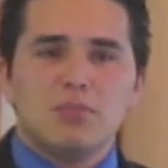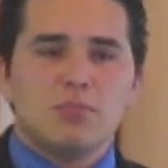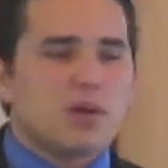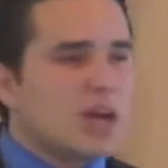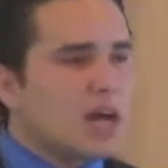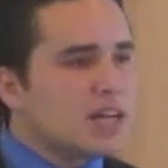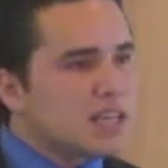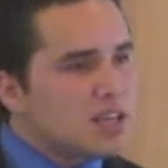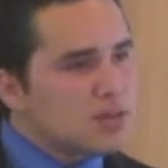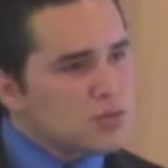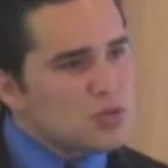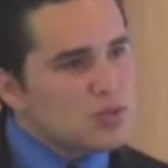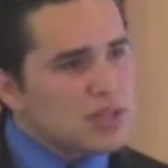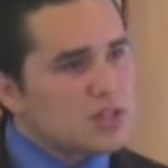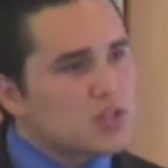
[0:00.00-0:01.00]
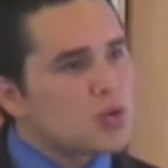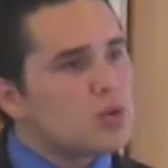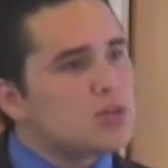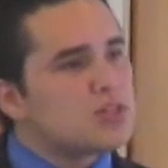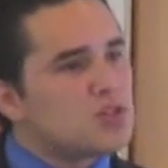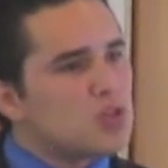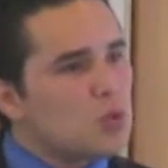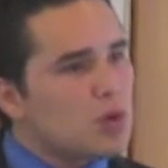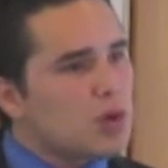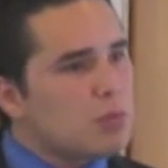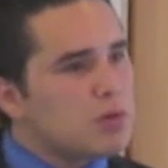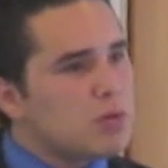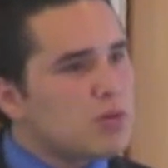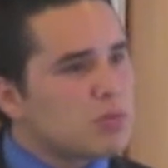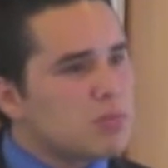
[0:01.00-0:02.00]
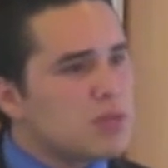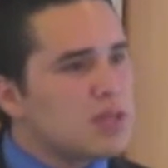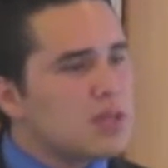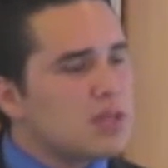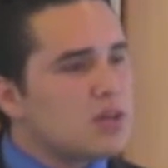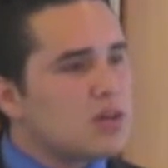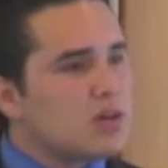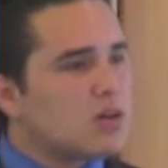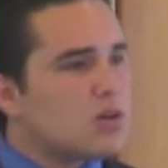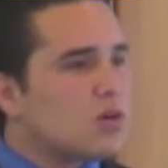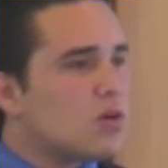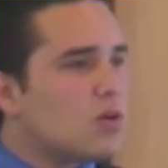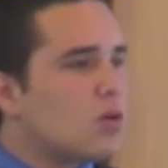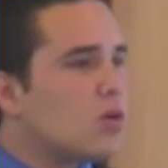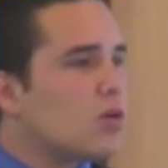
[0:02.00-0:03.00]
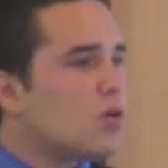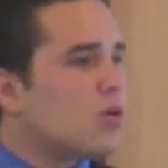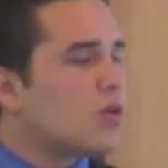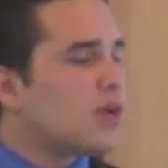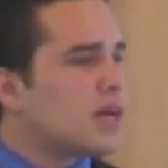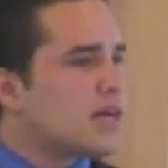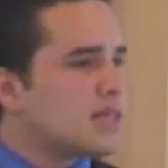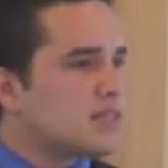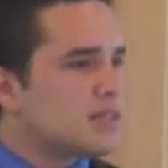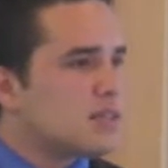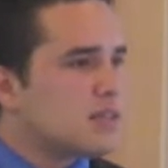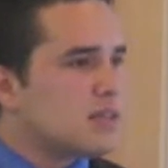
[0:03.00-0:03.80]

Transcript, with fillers: But God gives you that choice. Do you want to be with me or not?